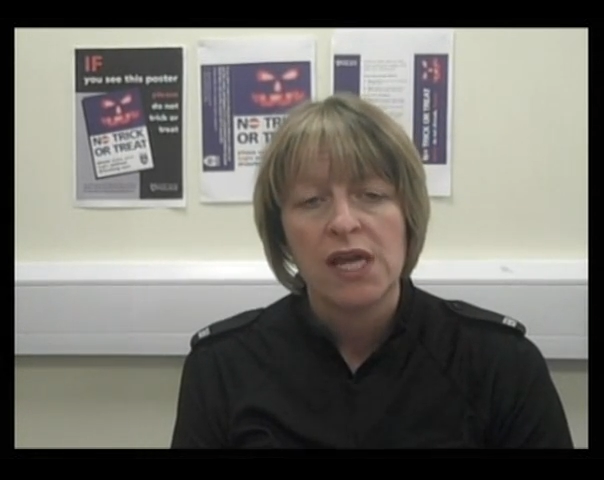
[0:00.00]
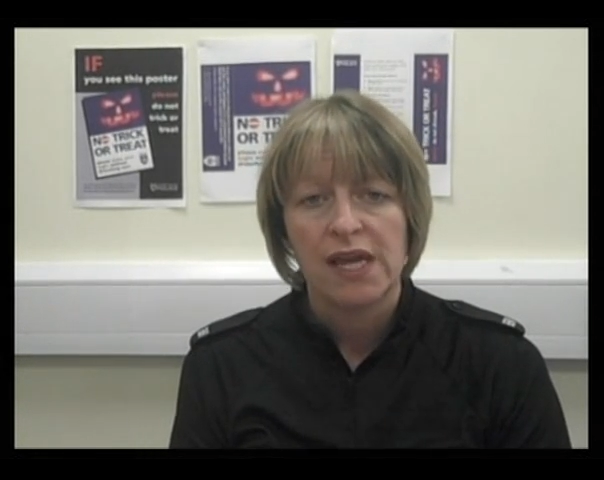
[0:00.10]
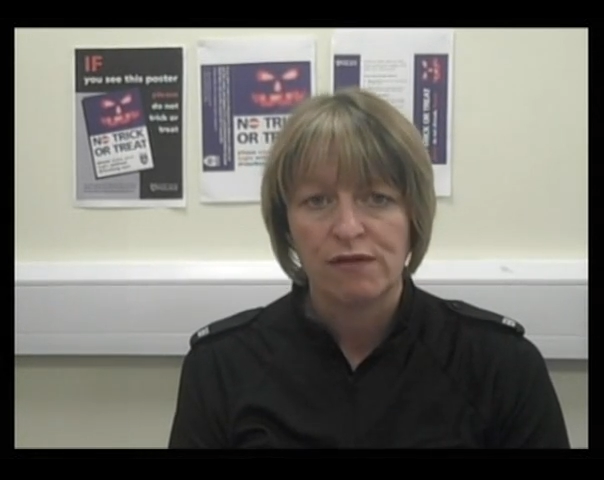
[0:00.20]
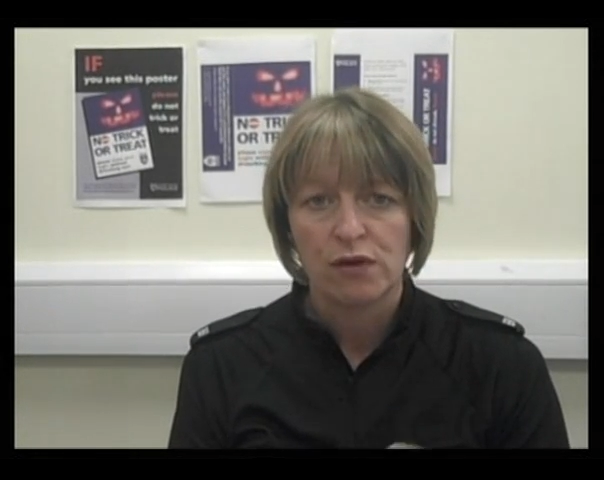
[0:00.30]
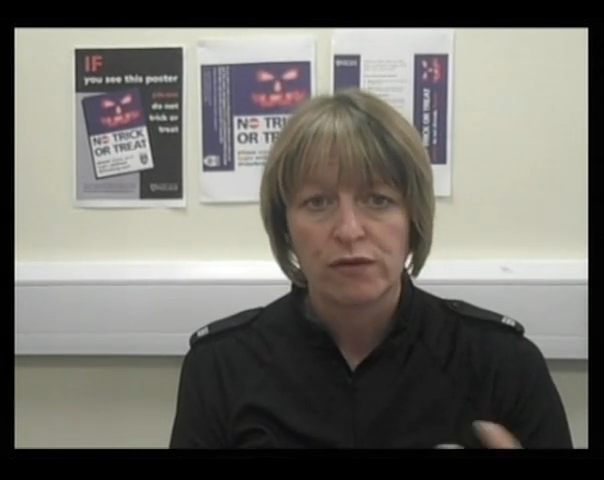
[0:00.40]

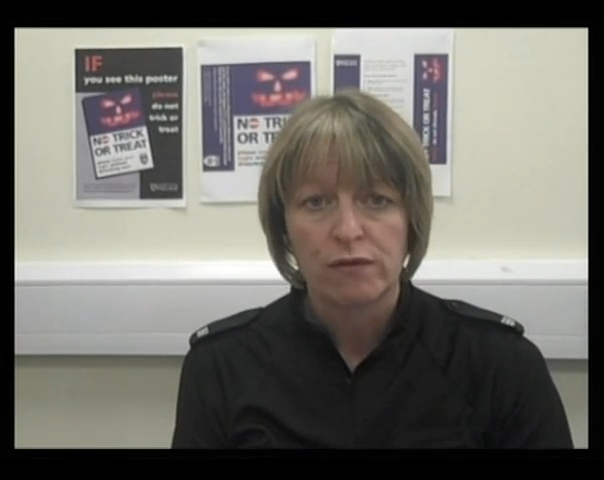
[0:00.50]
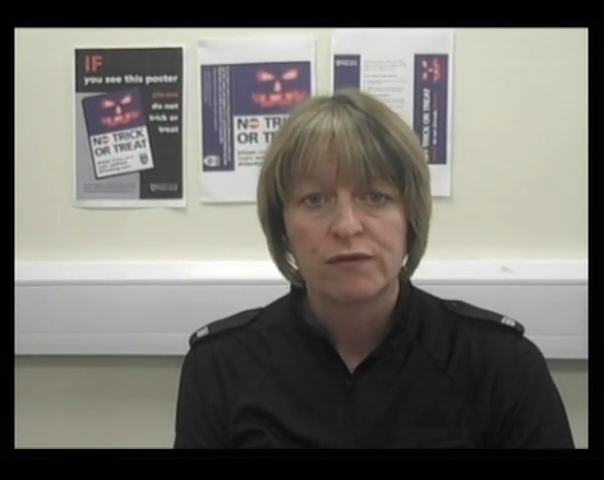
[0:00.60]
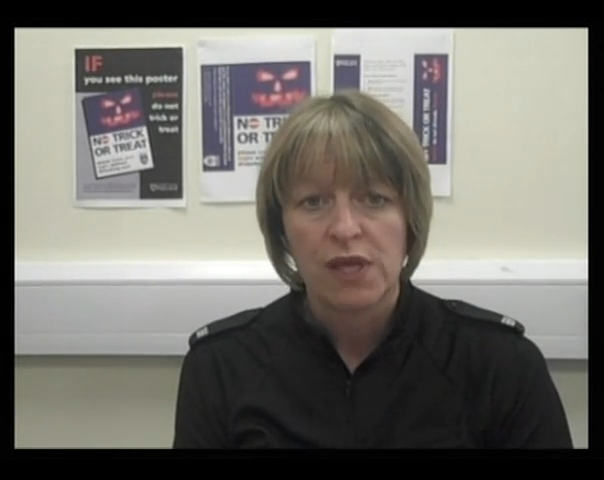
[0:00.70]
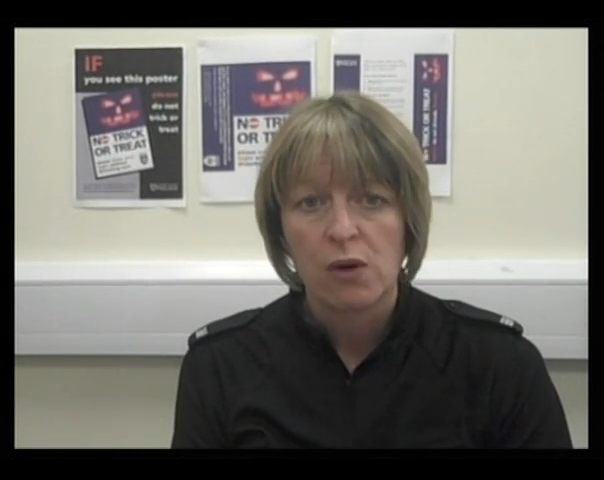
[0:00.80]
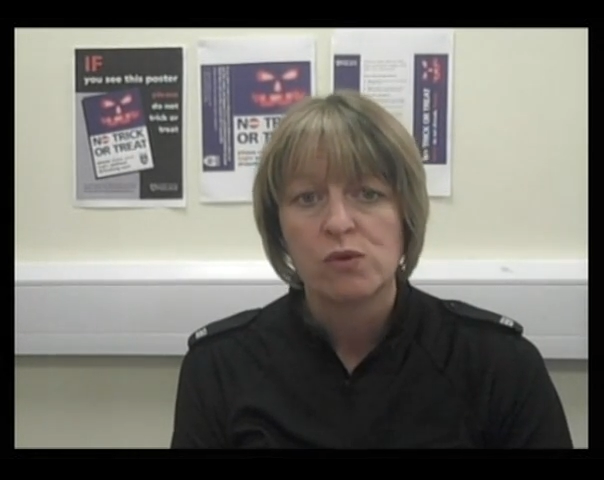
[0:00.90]
if you're
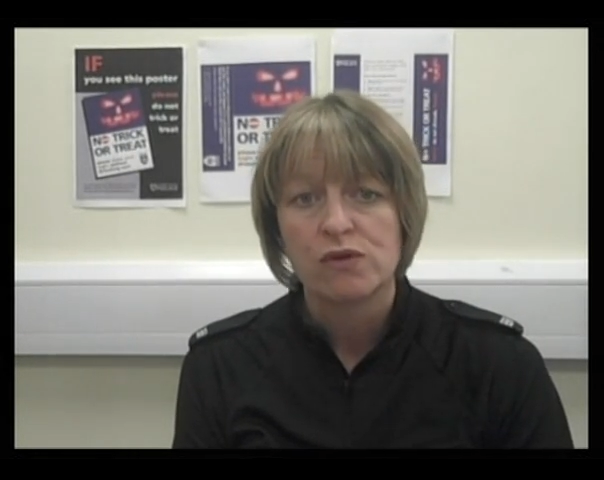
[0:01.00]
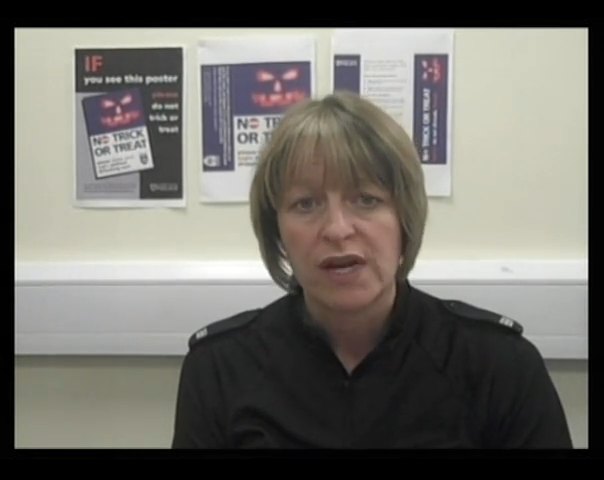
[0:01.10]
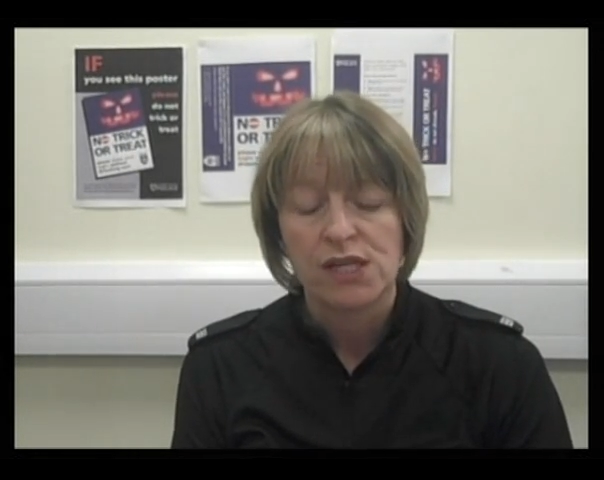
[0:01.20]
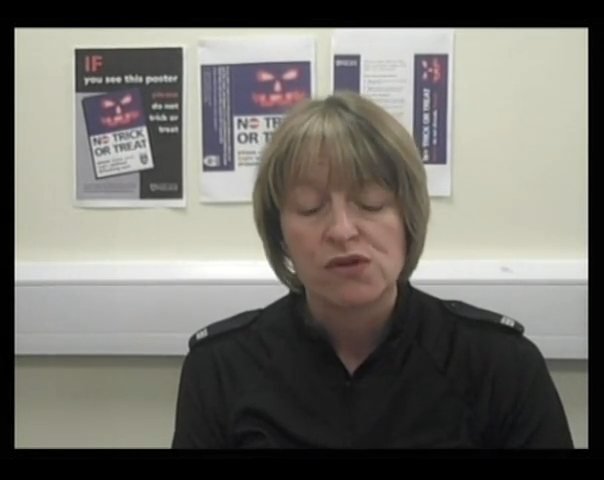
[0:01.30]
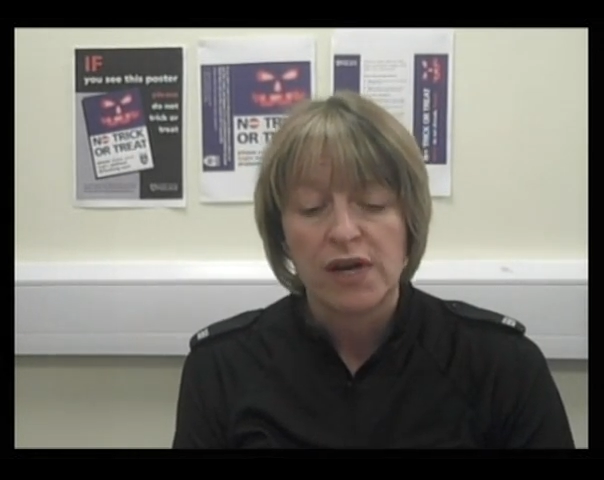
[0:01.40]
of the older
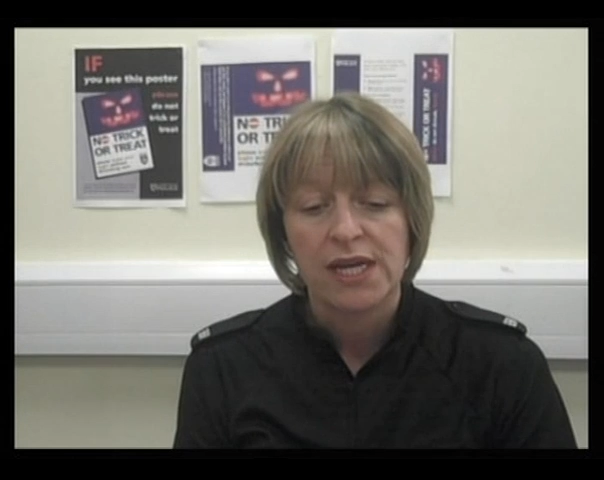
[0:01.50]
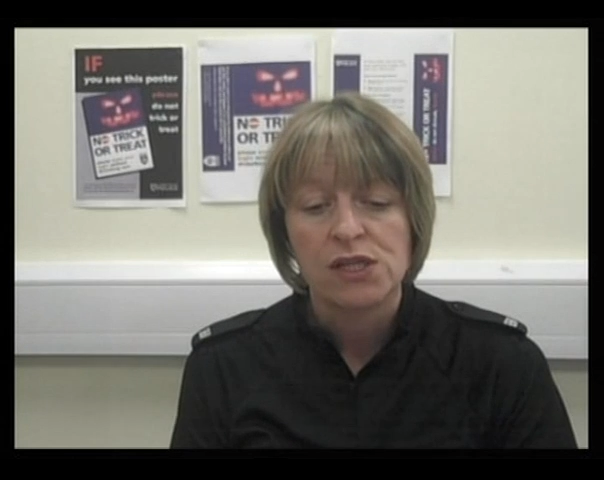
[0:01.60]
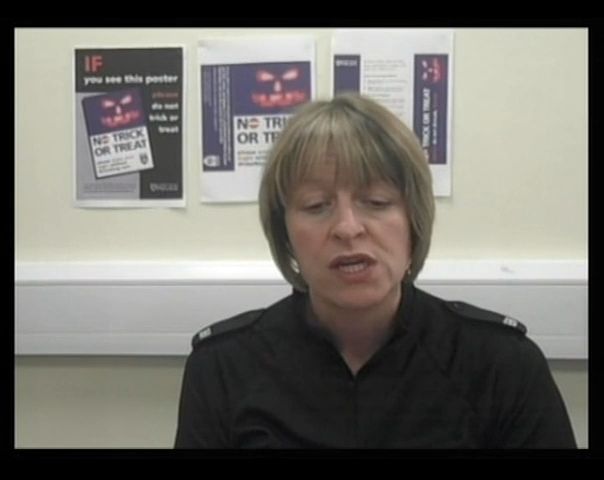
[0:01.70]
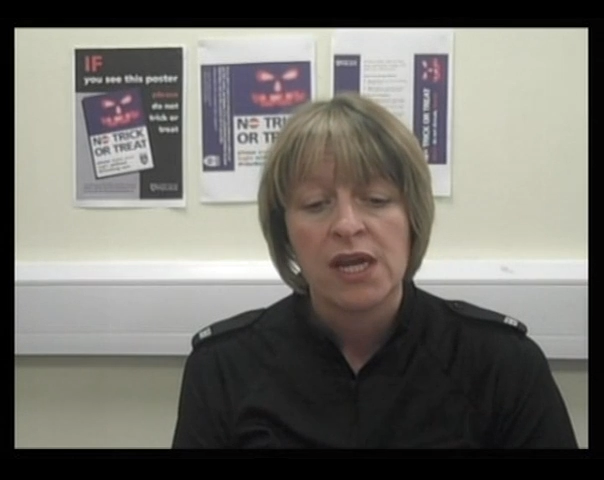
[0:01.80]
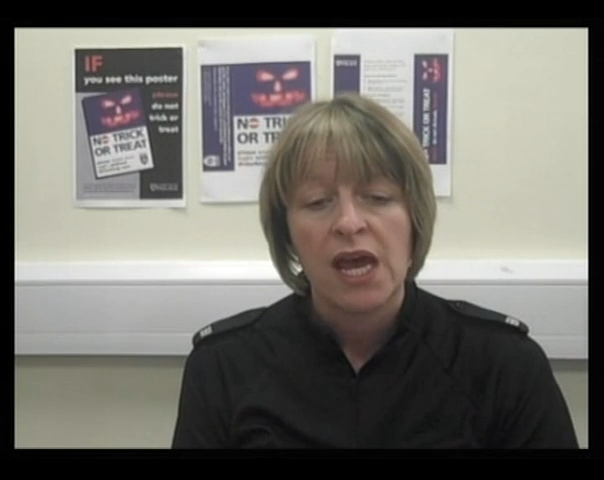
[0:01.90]
age range,